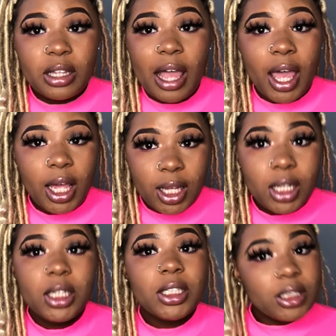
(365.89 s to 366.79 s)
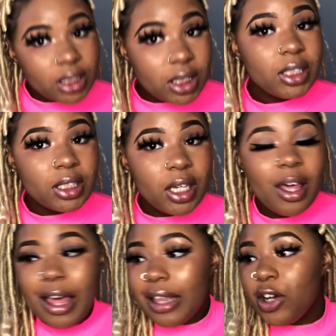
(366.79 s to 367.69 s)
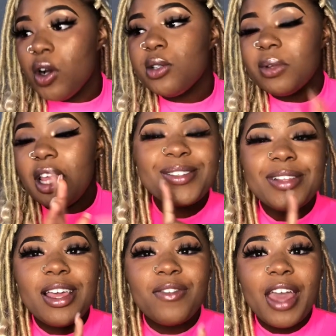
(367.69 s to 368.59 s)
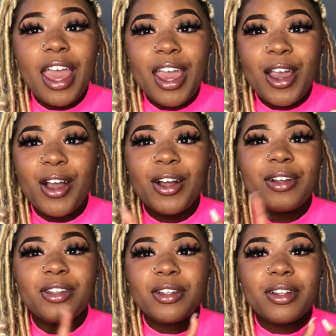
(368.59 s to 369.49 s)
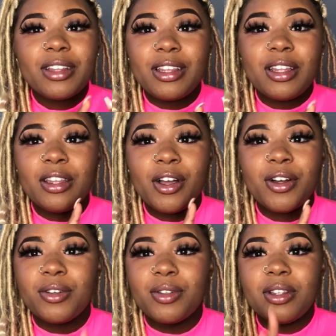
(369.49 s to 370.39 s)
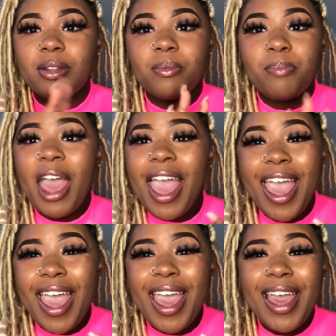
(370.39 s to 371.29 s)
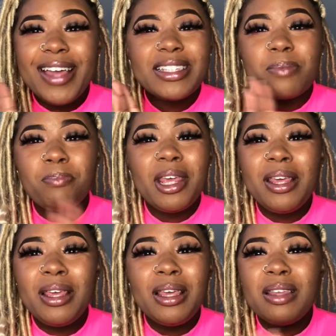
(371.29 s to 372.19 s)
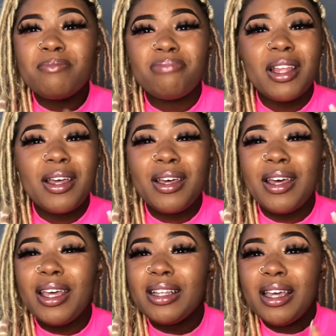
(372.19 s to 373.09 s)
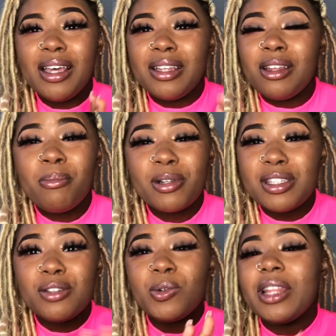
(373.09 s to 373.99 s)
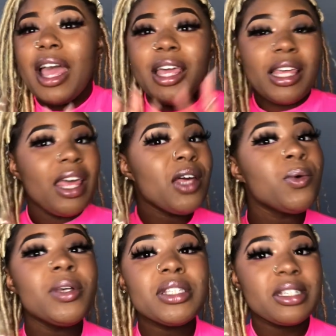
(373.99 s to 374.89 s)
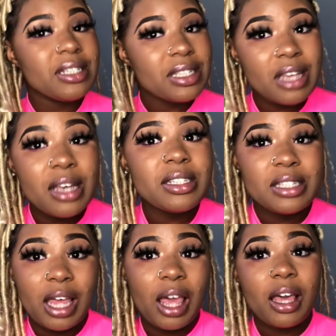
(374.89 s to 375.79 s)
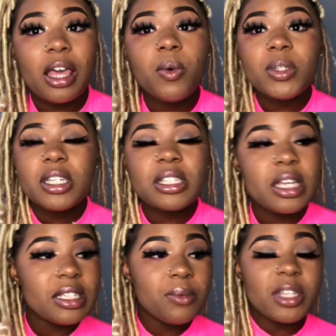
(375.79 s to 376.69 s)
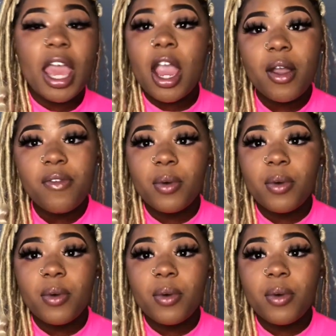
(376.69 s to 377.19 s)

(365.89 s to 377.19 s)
Like, the girls would leave hair, their pads, pee, blood, number two. Like, it was disgusting. It was disgusting. It was hair.